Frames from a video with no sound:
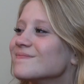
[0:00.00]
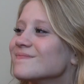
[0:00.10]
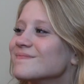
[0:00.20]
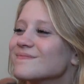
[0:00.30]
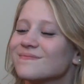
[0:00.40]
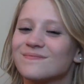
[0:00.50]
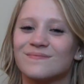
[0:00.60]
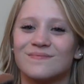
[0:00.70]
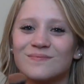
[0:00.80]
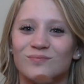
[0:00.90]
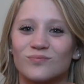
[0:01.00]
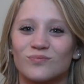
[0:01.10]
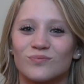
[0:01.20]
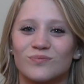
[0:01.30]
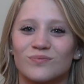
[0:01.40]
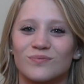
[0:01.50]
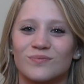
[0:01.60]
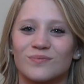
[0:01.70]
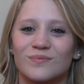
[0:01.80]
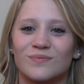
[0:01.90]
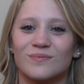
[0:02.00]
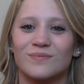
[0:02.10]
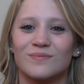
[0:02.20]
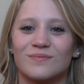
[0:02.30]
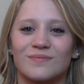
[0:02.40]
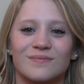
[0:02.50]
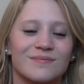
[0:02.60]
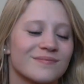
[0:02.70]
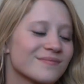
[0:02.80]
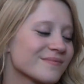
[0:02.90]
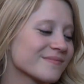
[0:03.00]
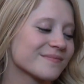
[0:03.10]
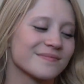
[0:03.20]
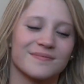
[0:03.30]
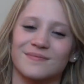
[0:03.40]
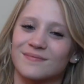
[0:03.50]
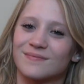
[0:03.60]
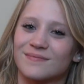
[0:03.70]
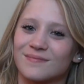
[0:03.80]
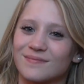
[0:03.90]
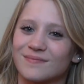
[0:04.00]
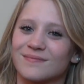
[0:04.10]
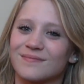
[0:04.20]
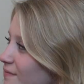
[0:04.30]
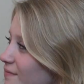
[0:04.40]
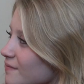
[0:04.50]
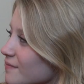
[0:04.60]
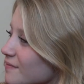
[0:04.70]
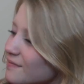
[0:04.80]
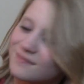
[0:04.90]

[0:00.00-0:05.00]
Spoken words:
This person isn't speaking.